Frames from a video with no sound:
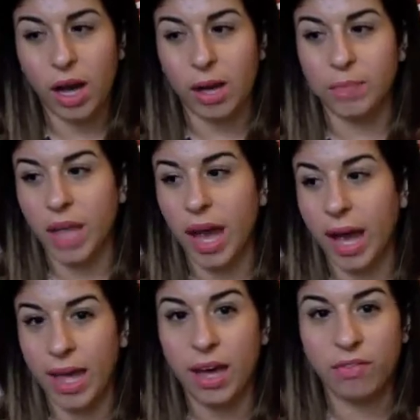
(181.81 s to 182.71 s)

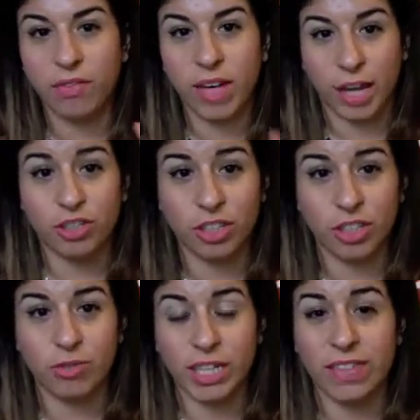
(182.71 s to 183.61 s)
I have
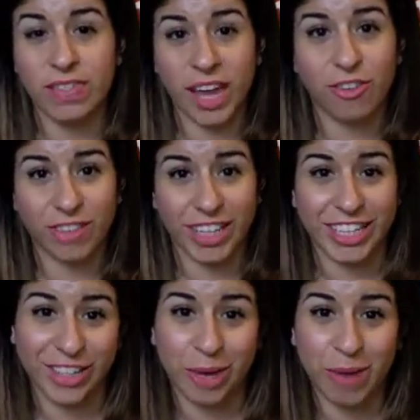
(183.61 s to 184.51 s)
naturally really thick, really
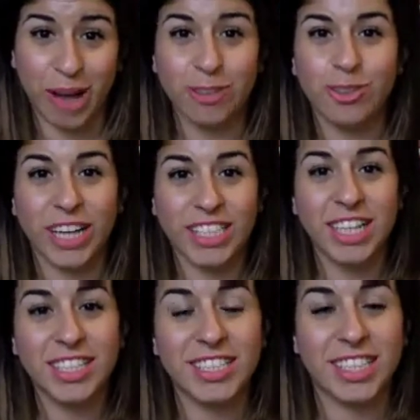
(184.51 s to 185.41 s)
dark brows, so I
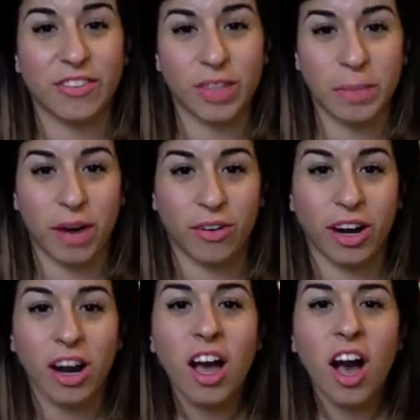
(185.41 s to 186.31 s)
tend to stick with a powder.